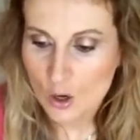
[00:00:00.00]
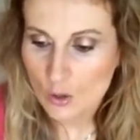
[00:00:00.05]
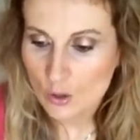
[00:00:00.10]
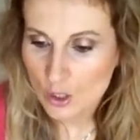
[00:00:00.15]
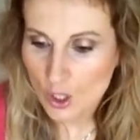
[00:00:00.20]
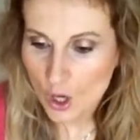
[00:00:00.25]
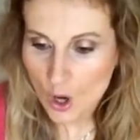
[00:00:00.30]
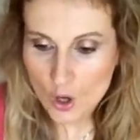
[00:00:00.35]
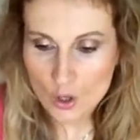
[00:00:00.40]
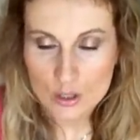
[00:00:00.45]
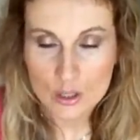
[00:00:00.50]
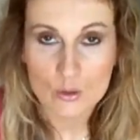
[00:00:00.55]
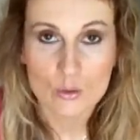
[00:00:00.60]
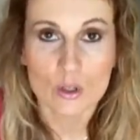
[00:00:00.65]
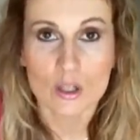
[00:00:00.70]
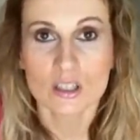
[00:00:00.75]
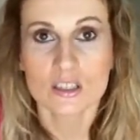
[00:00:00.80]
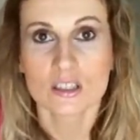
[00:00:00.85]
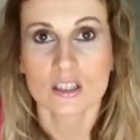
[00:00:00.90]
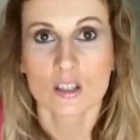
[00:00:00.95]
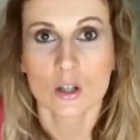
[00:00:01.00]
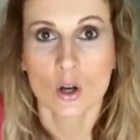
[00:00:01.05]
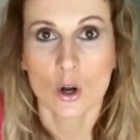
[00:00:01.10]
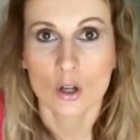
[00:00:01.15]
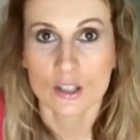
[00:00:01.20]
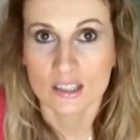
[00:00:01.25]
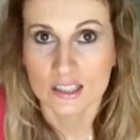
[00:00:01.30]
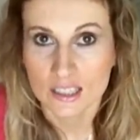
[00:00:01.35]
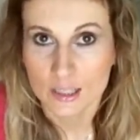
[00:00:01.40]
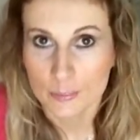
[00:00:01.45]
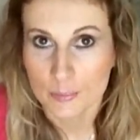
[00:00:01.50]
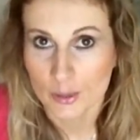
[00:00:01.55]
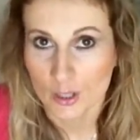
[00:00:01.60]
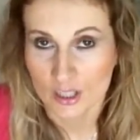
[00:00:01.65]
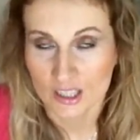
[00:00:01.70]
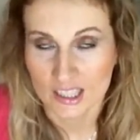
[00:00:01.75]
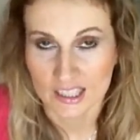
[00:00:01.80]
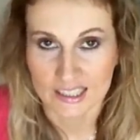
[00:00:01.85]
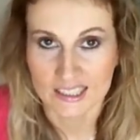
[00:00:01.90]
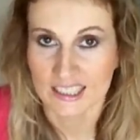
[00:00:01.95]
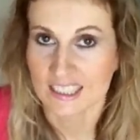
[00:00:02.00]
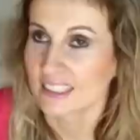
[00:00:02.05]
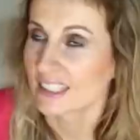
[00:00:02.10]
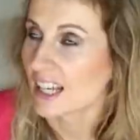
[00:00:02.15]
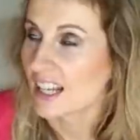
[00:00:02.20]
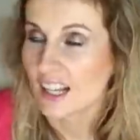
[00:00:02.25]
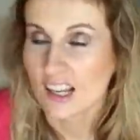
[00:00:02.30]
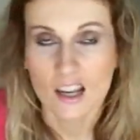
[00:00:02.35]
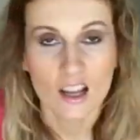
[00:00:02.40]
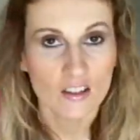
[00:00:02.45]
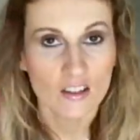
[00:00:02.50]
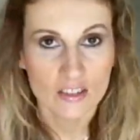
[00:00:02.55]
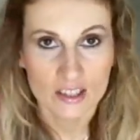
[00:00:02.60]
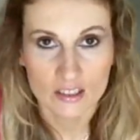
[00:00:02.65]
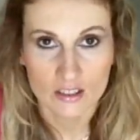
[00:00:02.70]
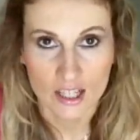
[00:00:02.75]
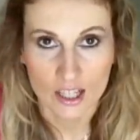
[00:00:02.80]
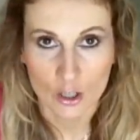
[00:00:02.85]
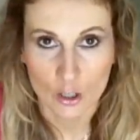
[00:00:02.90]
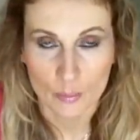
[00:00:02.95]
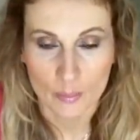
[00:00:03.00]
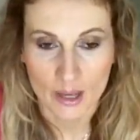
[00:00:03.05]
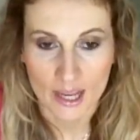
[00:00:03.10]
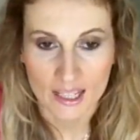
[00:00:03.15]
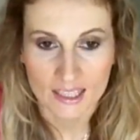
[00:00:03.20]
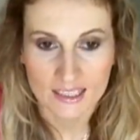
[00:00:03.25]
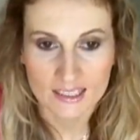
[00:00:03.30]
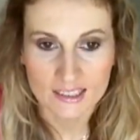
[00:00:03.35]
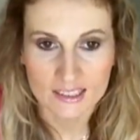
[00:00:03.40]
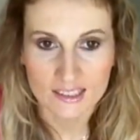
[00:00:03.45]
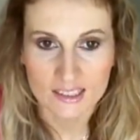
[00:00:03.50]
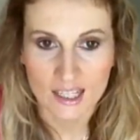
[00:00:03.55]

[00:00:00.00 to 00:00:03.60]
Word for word: So those were the Caudalie products that I love and recommend.